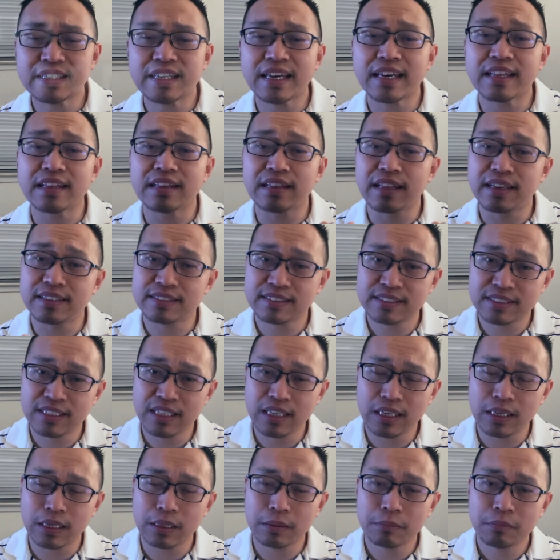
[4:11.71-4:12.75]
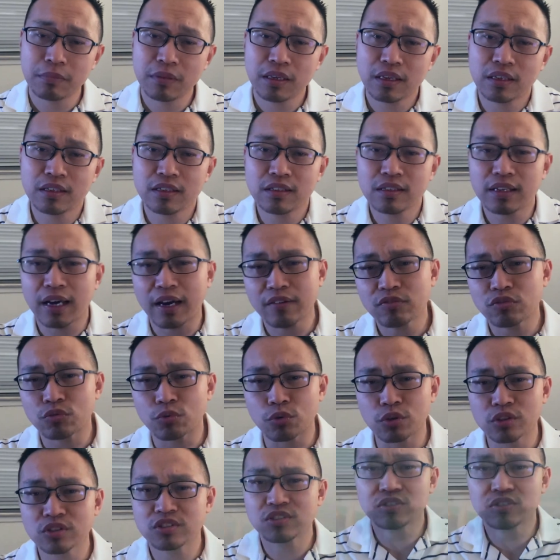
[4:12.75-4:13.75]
in less time, and then afterwards